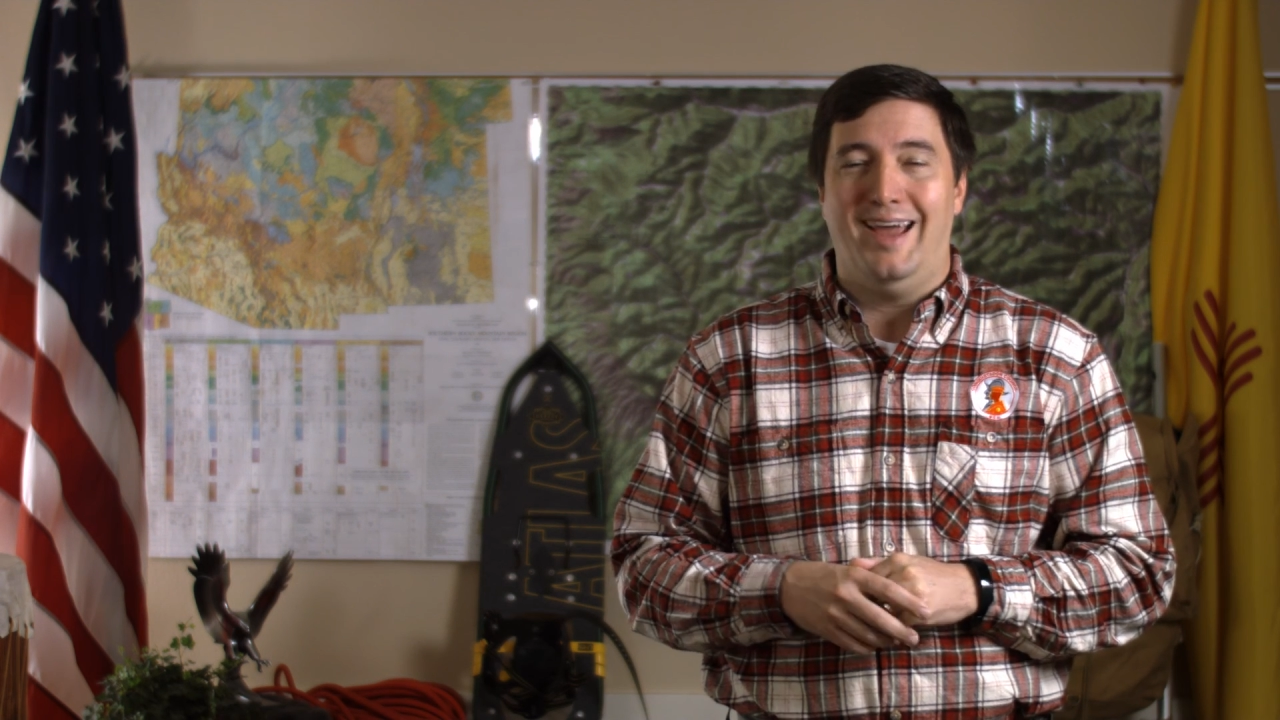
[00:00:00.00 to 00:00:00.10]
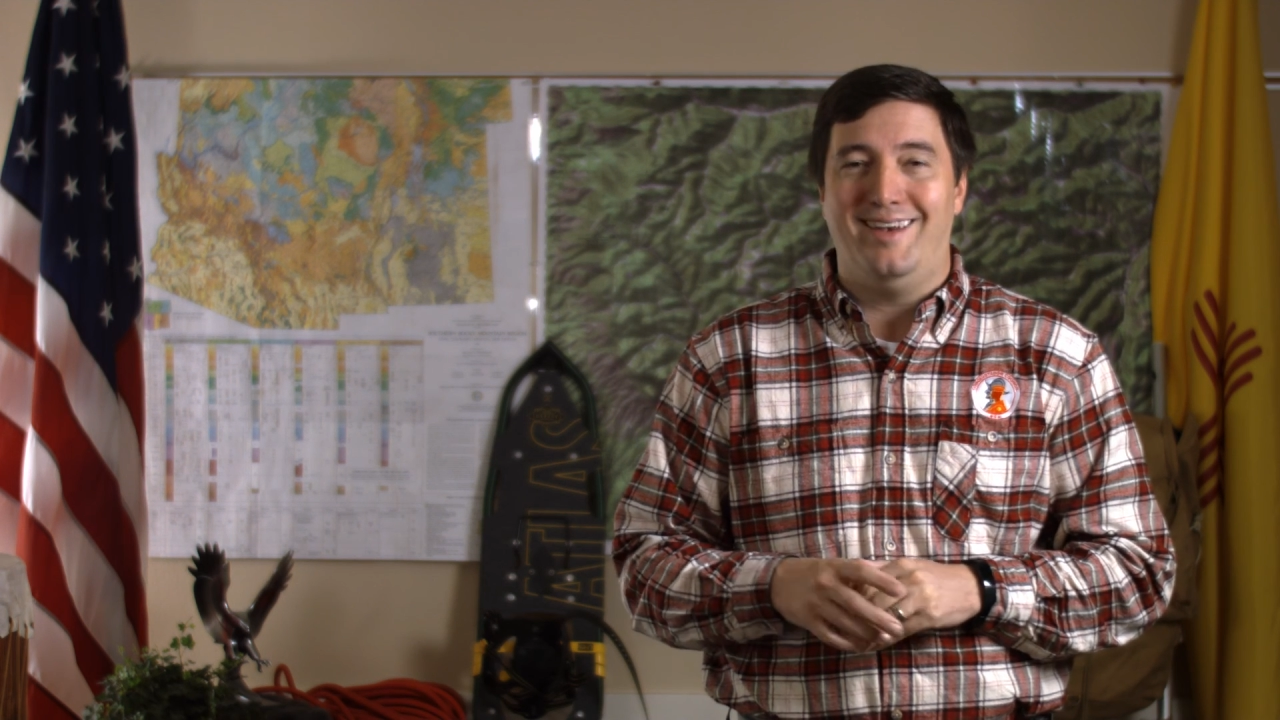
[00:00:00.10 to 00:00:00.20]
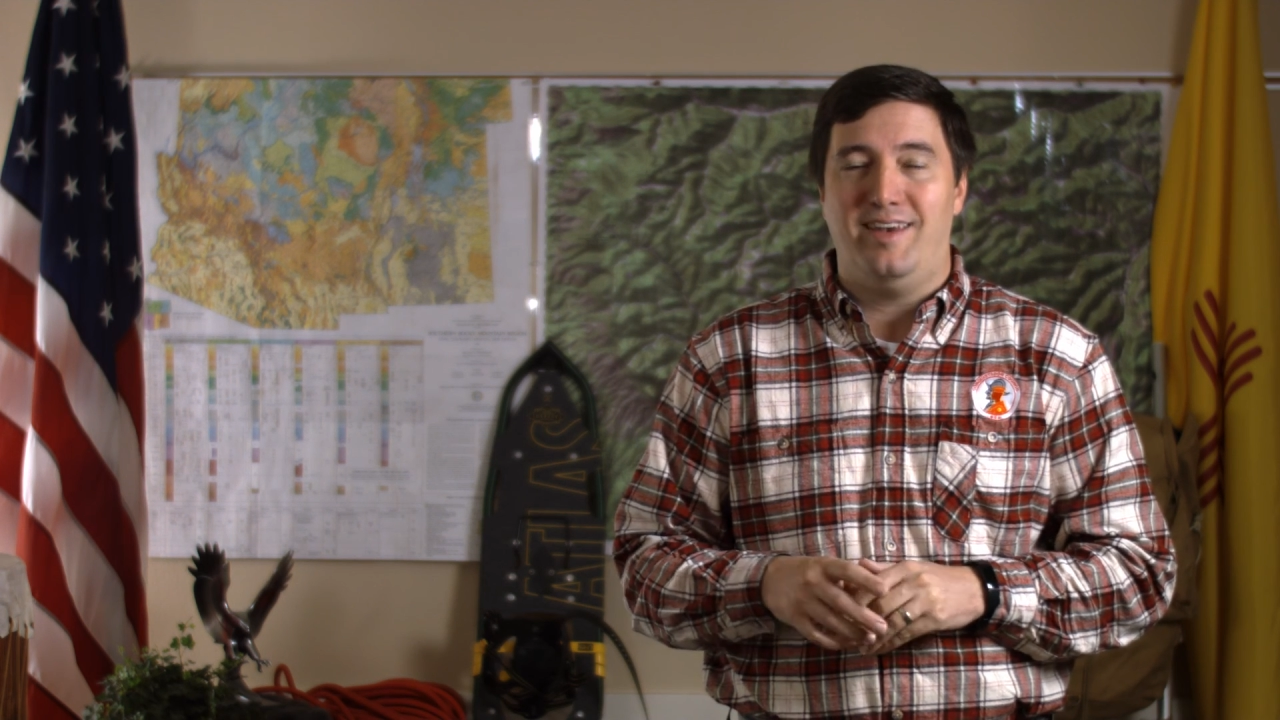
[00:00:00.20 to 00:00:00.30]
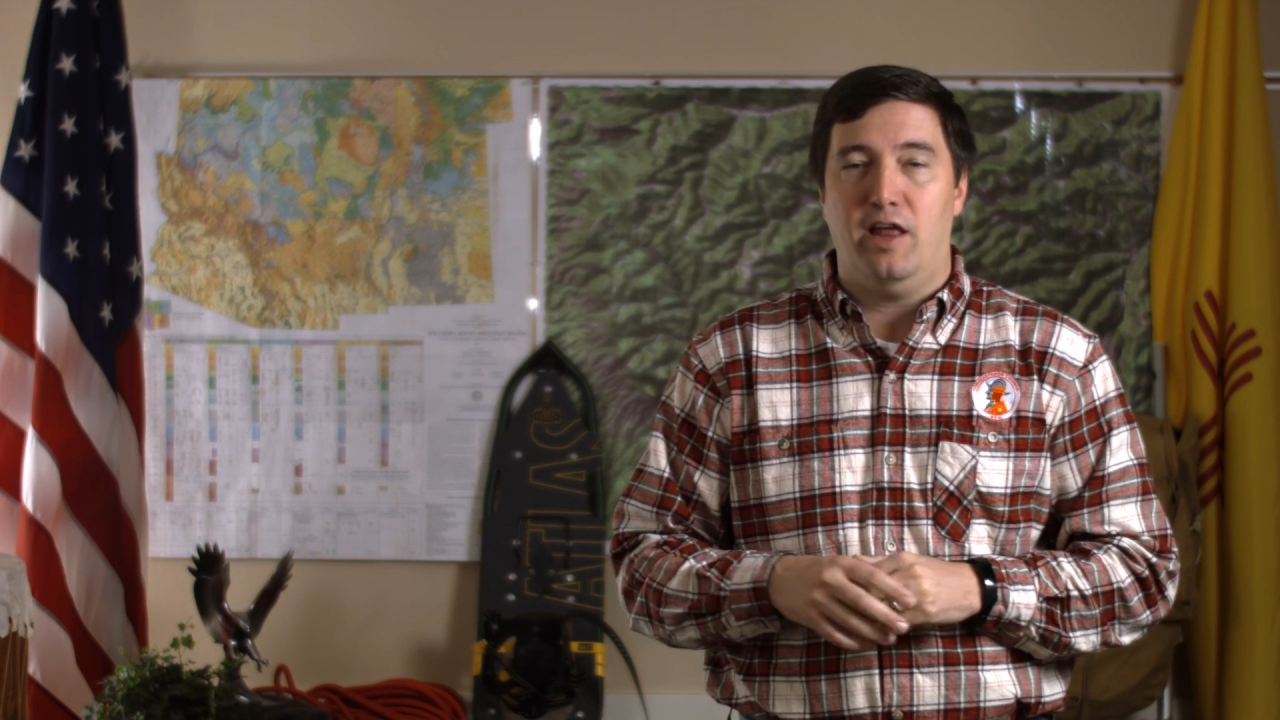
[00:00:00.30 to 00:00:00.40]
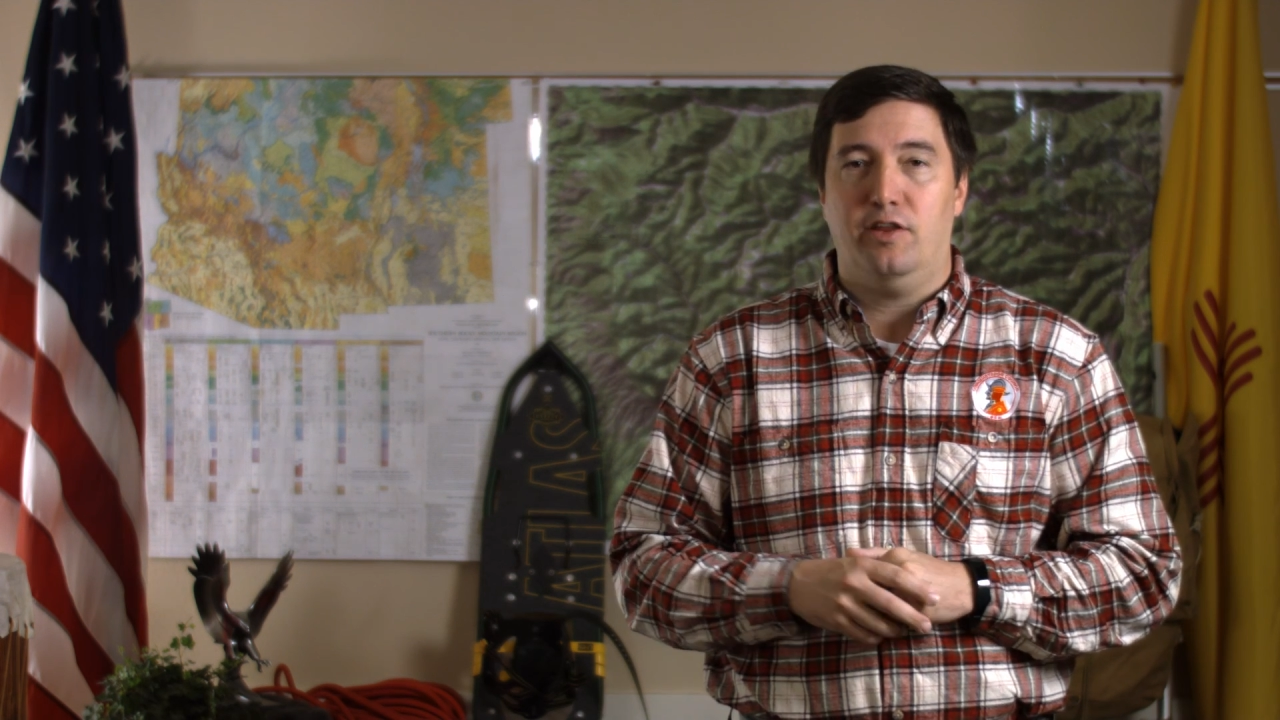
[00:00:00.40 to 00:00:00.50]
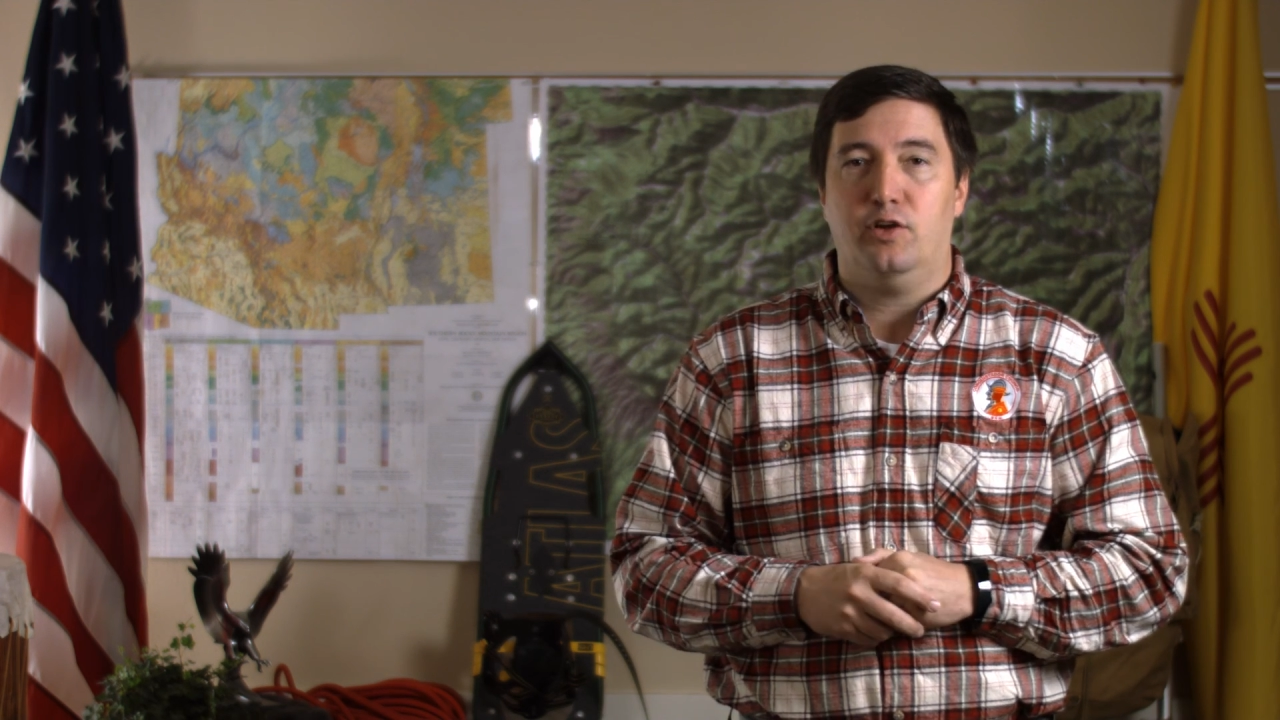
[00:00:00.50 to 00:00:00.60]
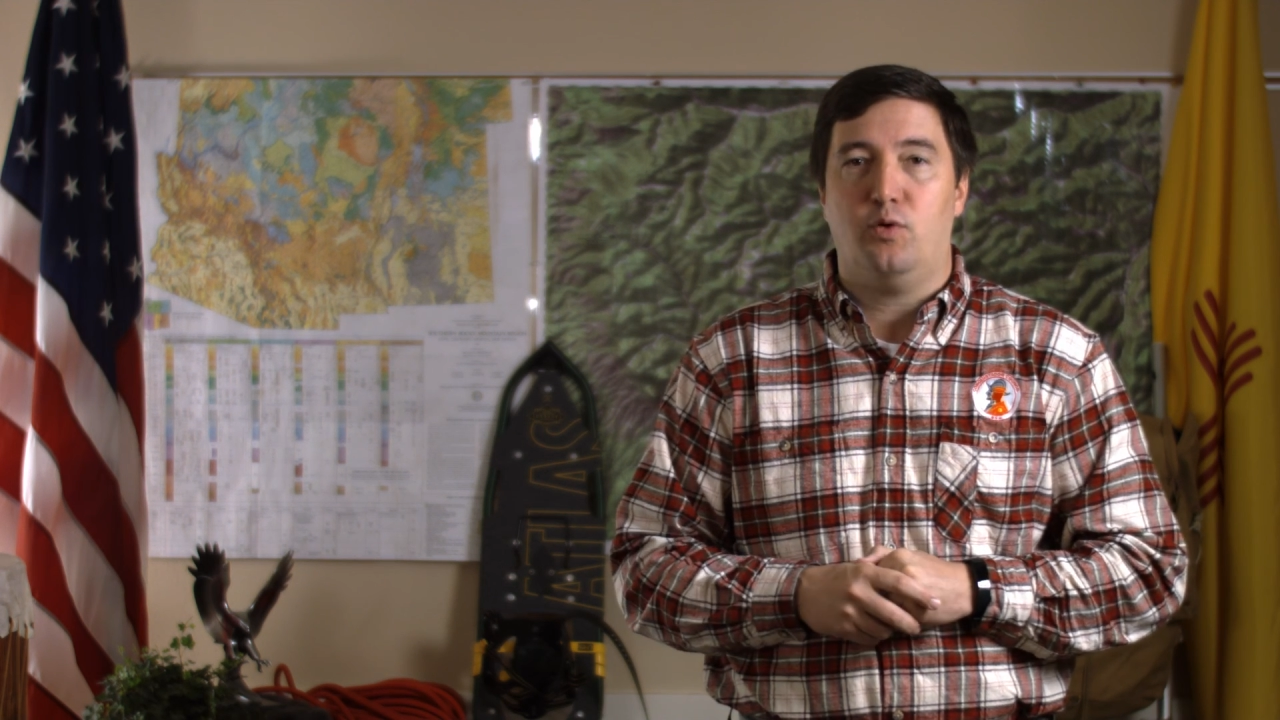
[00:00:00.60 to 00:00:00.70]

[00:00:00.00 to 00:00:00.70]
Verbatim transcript: at Dowling